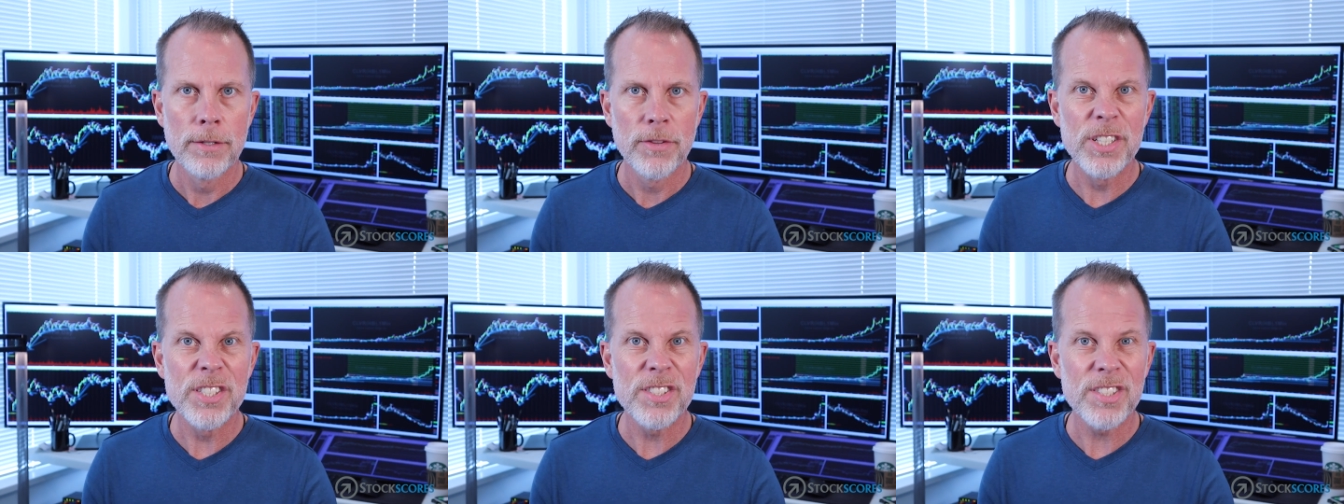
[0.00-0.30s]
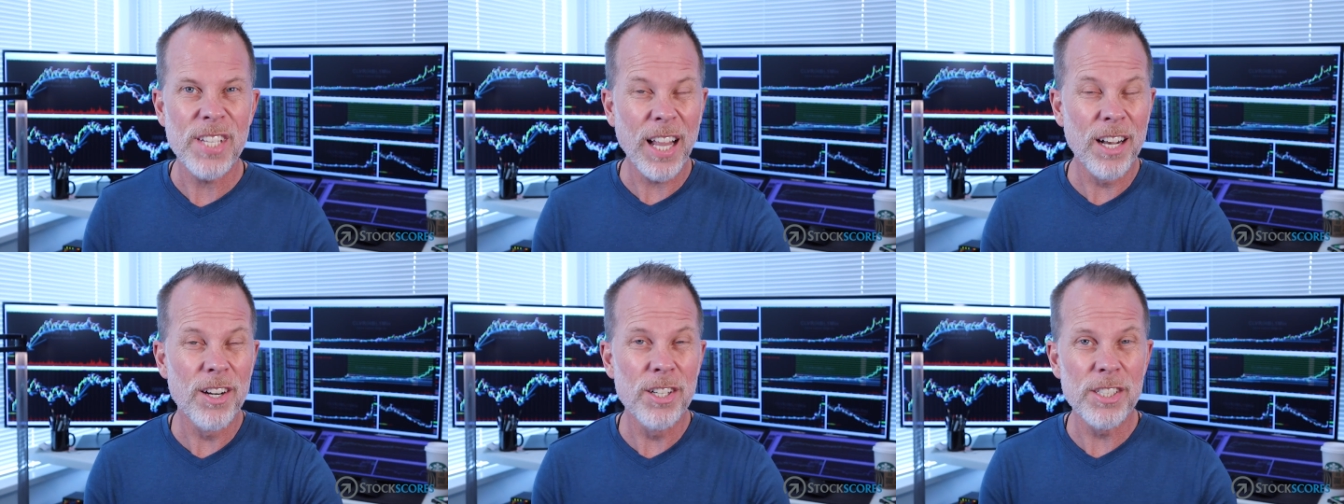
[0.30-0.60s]
The
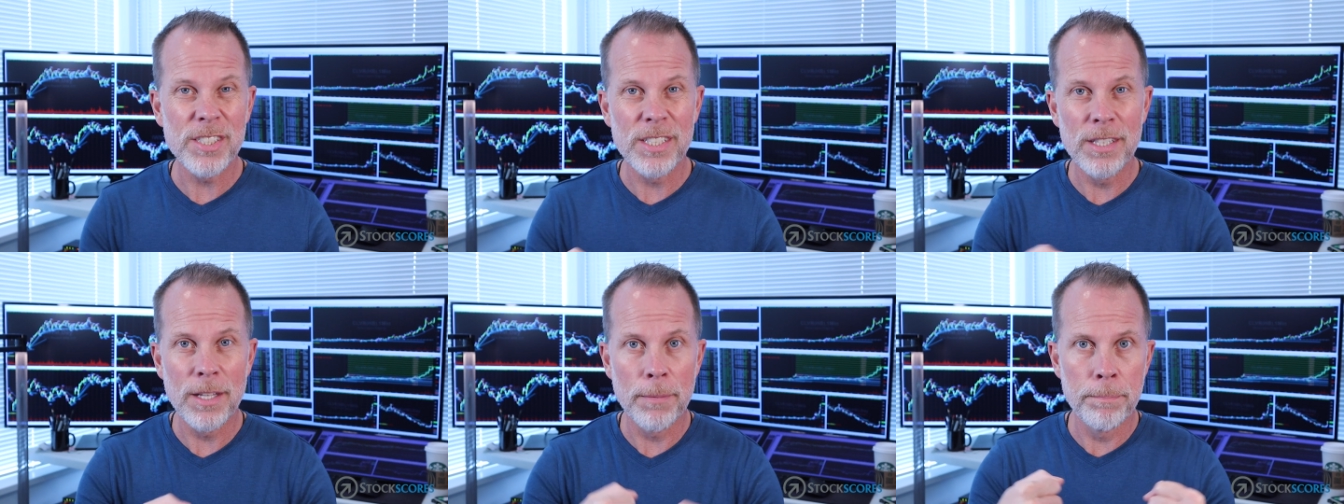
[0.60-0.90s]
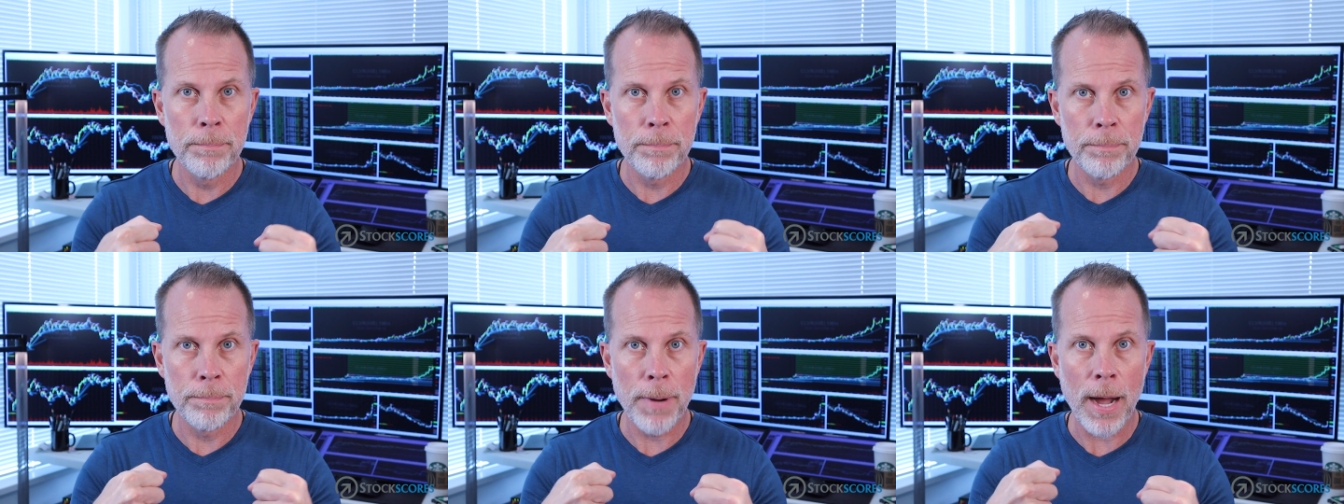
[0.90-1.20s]
sellers and
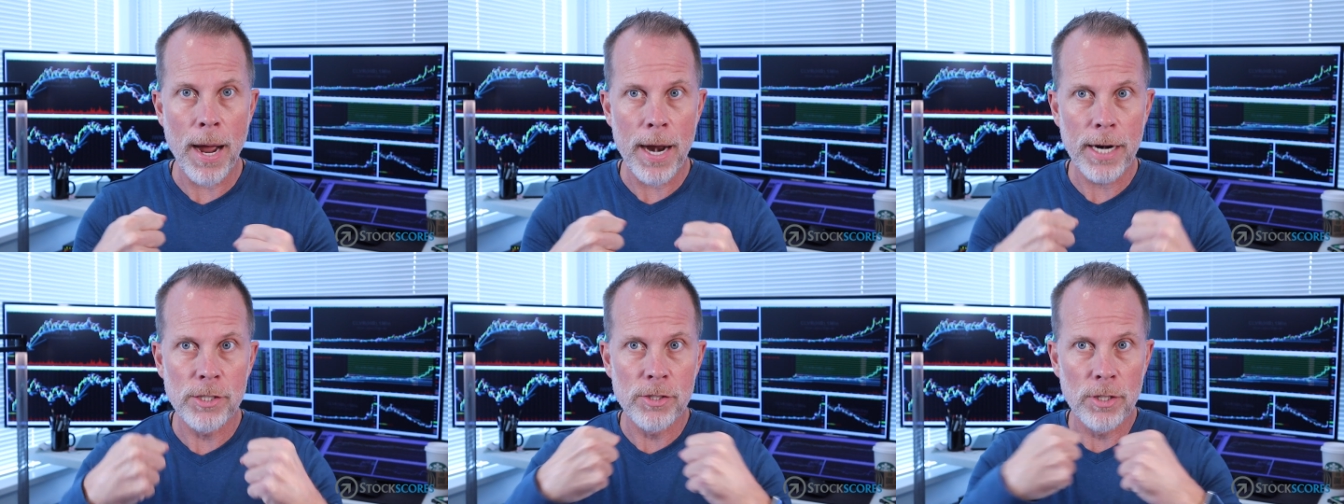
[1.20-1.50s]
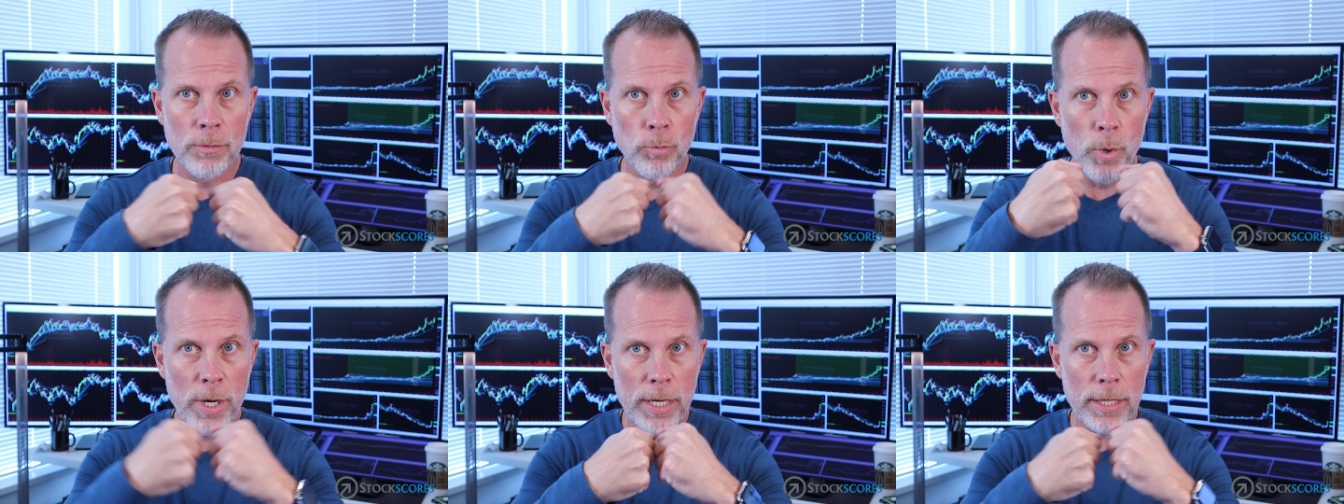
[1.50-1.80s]
the
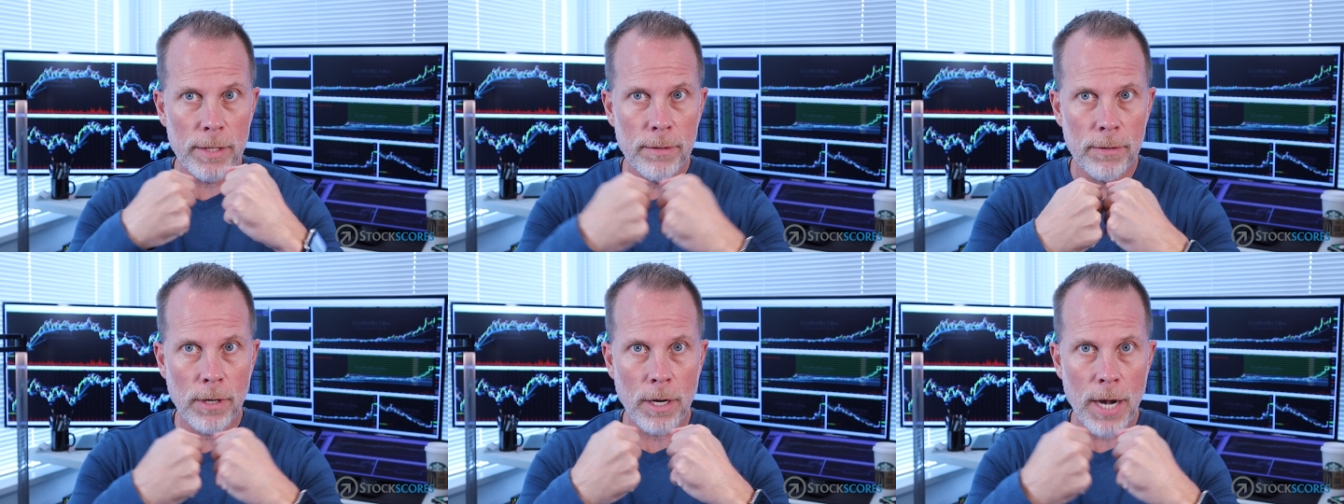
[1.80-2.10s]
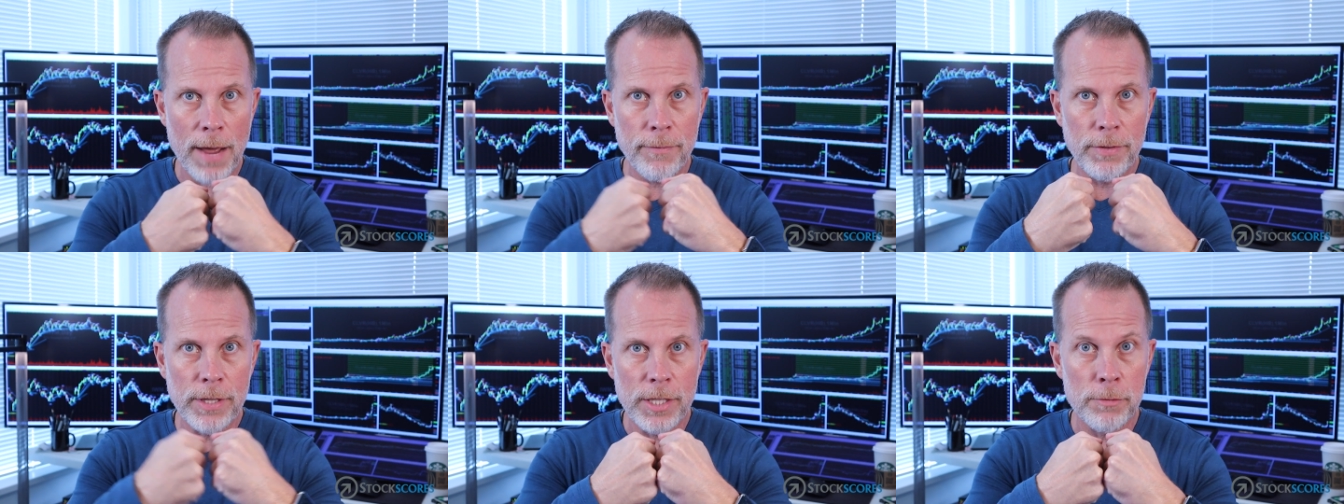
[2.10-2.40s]
buyers are winning,
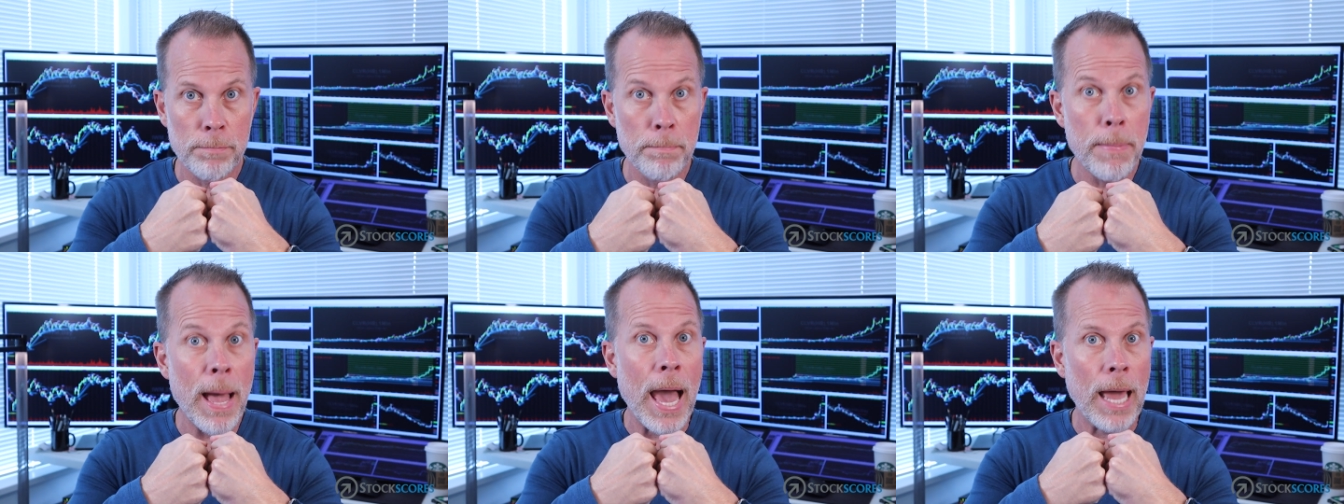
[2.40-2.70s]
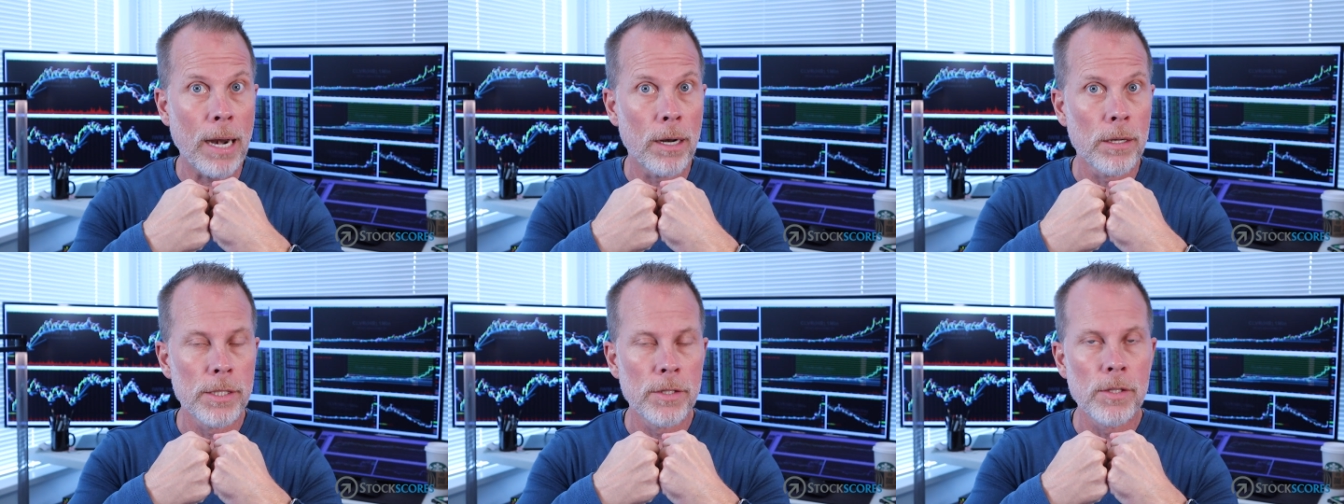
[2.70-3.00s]
are having this
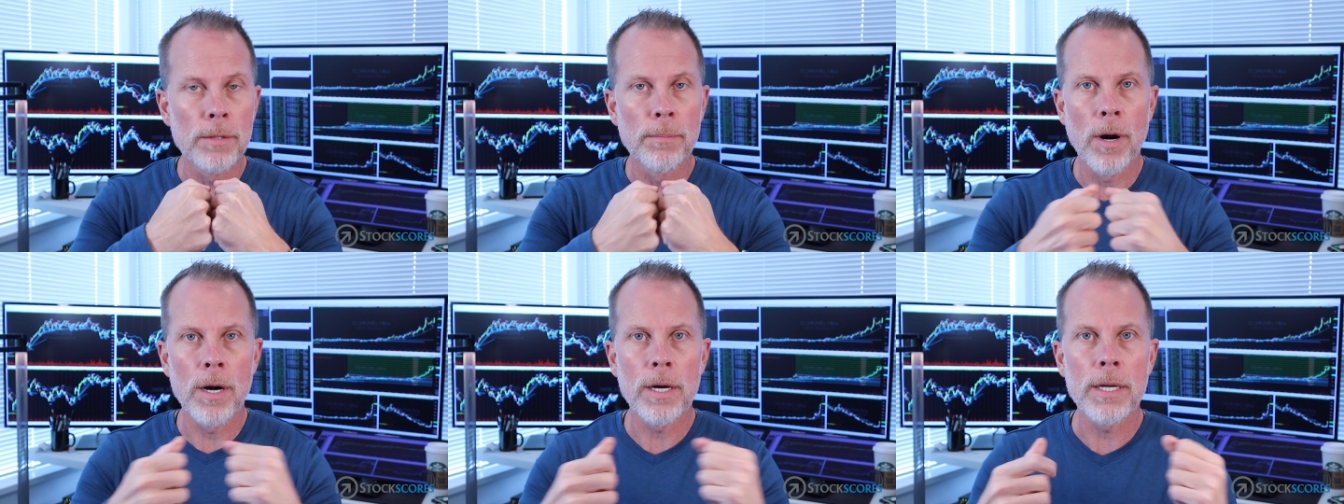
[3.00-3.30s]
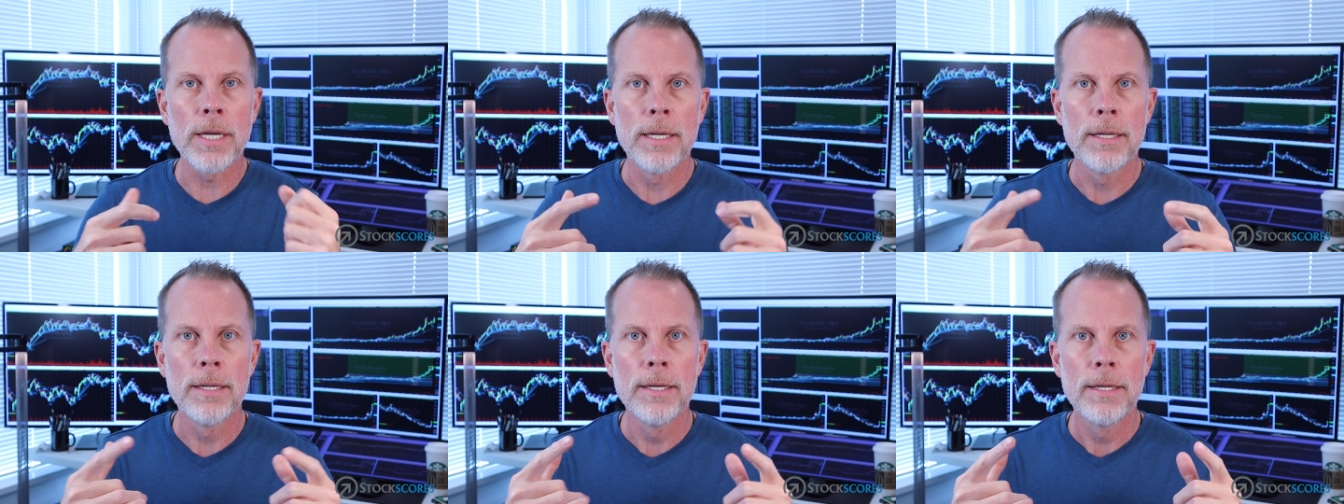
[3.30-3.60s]
battle in the
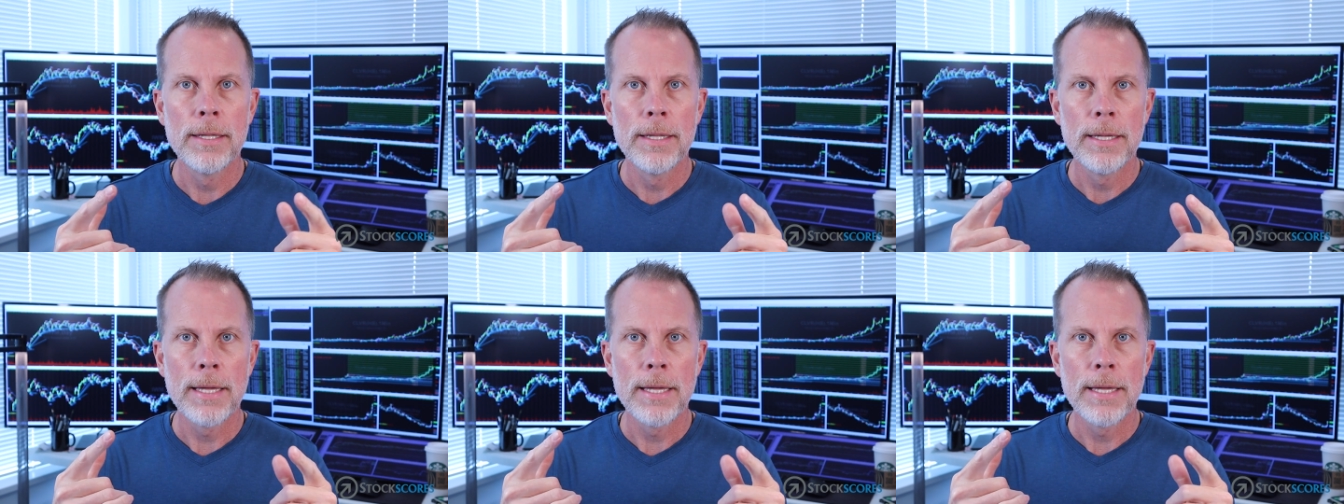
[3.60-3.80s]
market.